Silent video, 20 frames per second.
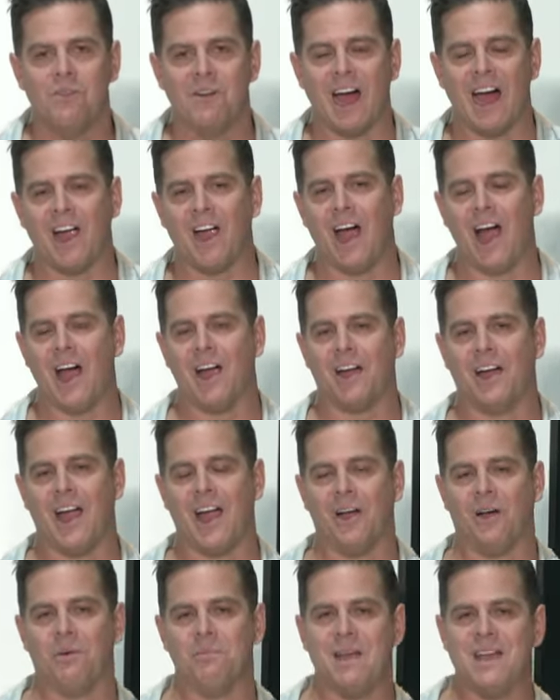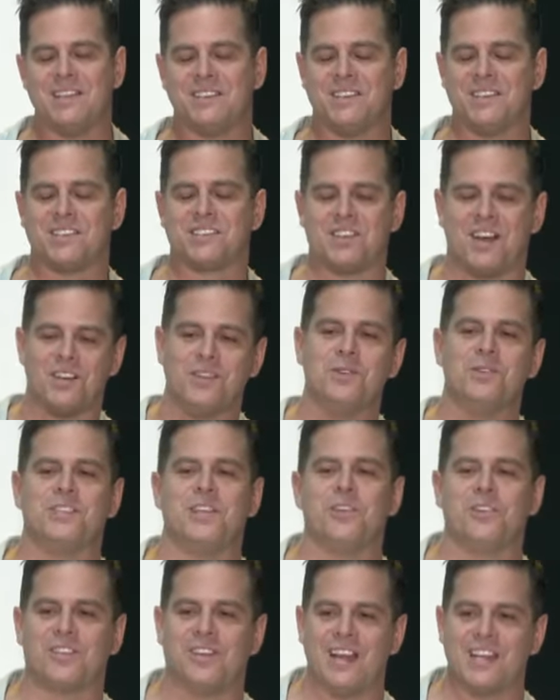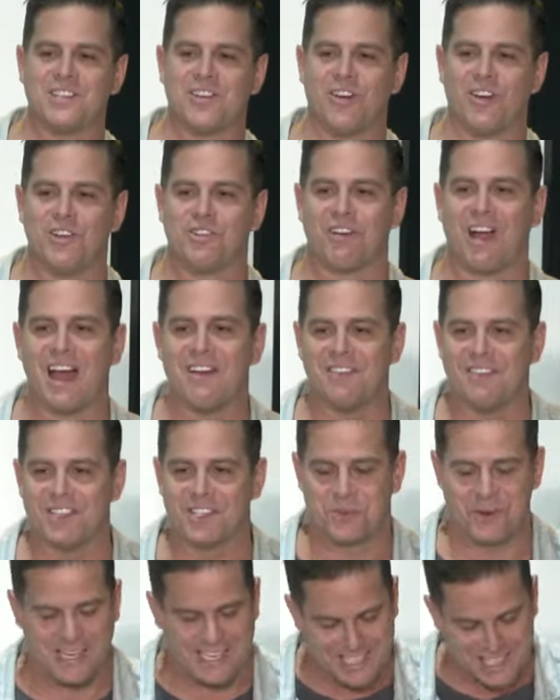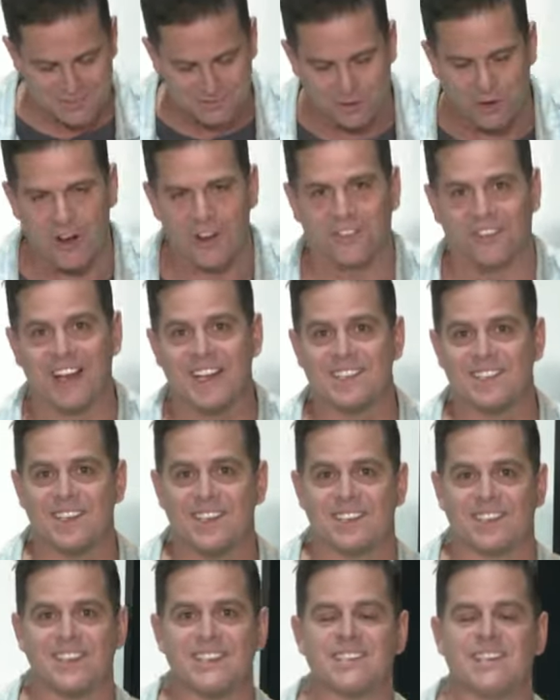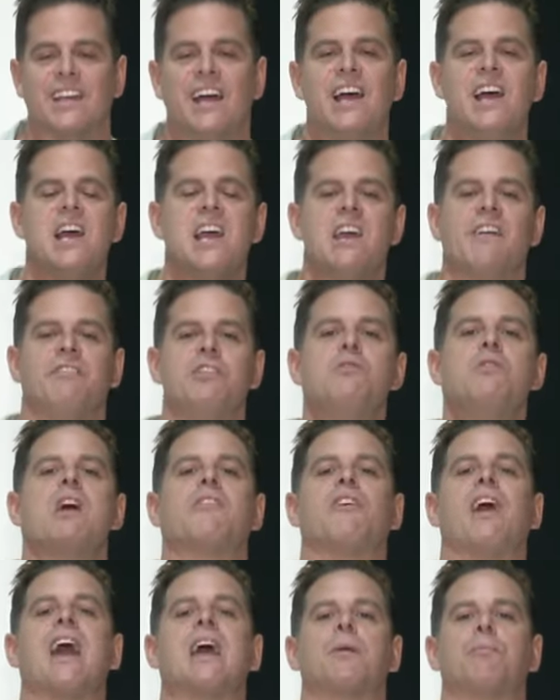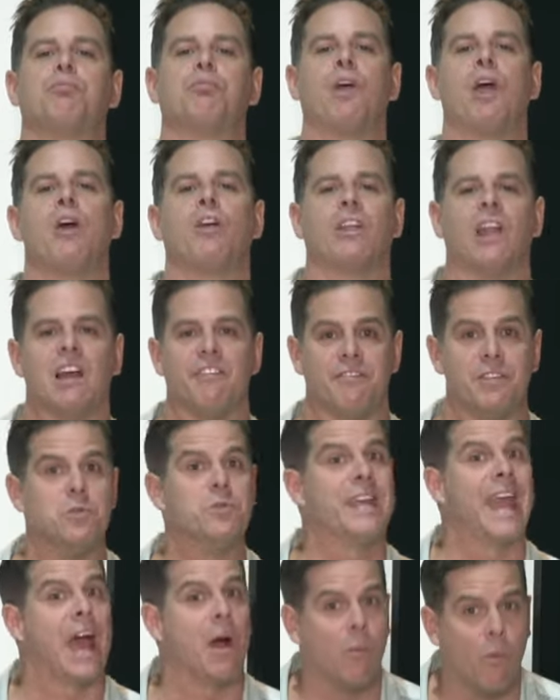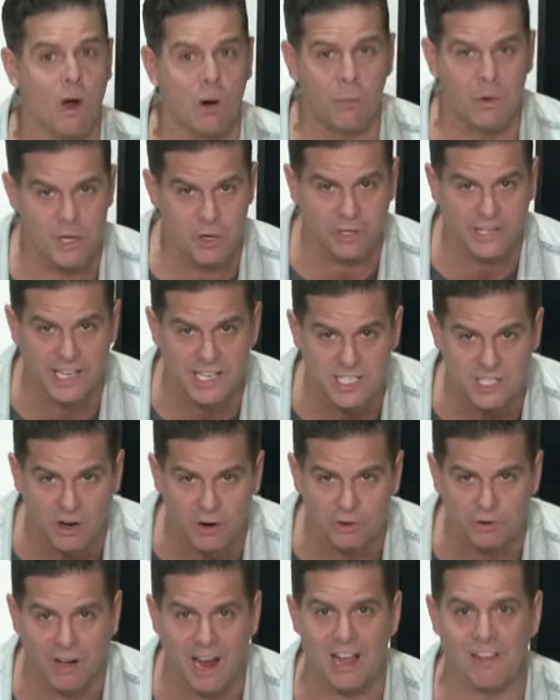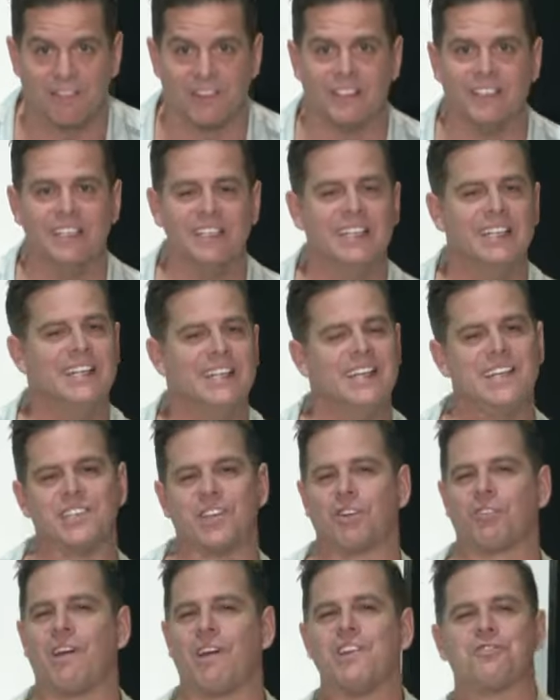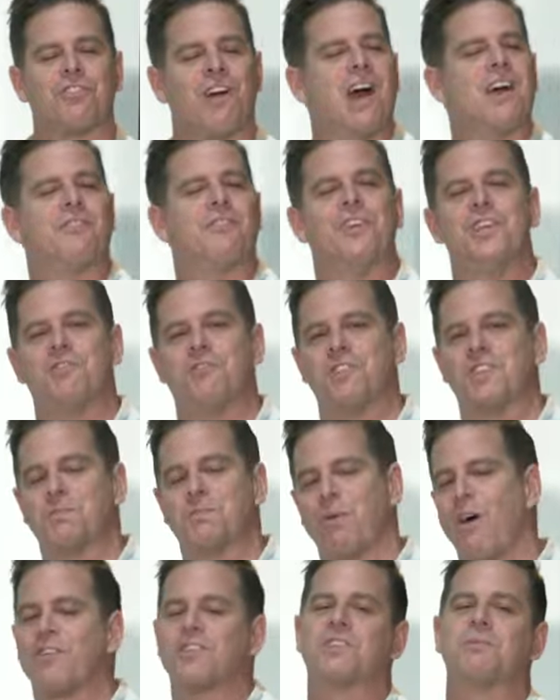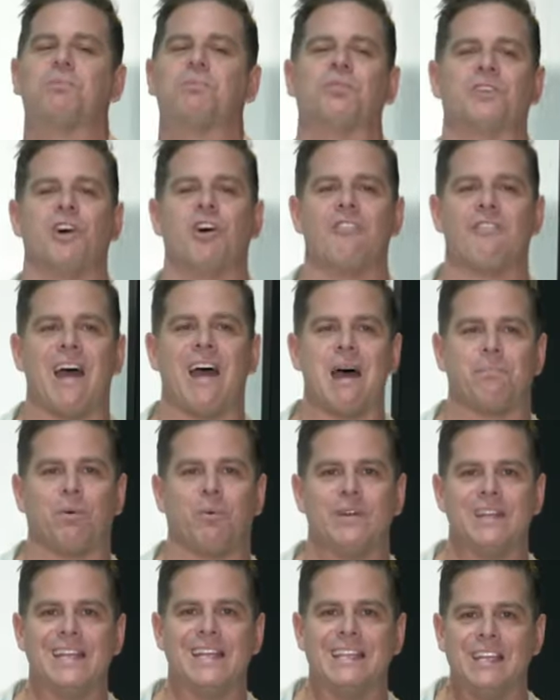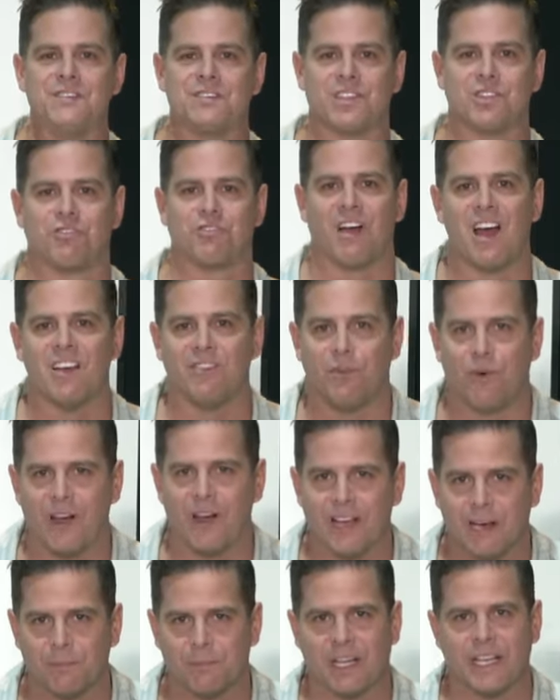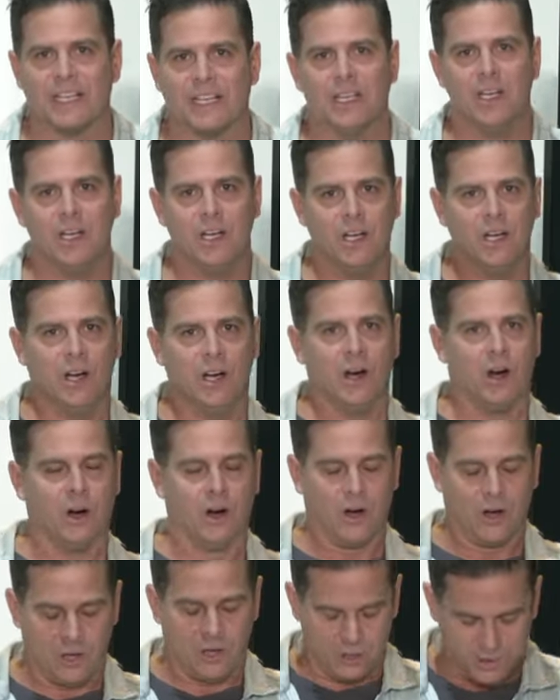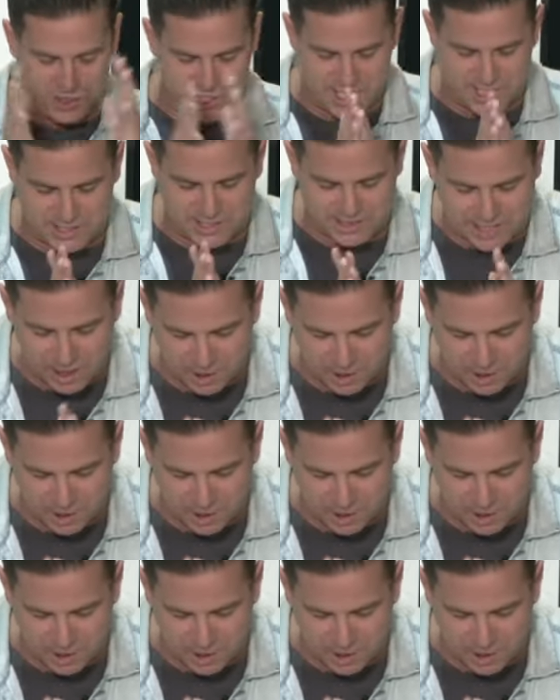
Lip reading: Our amazing son who's here today started driving this week, get his full-on license. Listen, if you never had a prayer life, you get one when your kids start driving. He's a great driver. He's responsible and all that. But when he leaves the driveway, I'm like, oh, Jesus,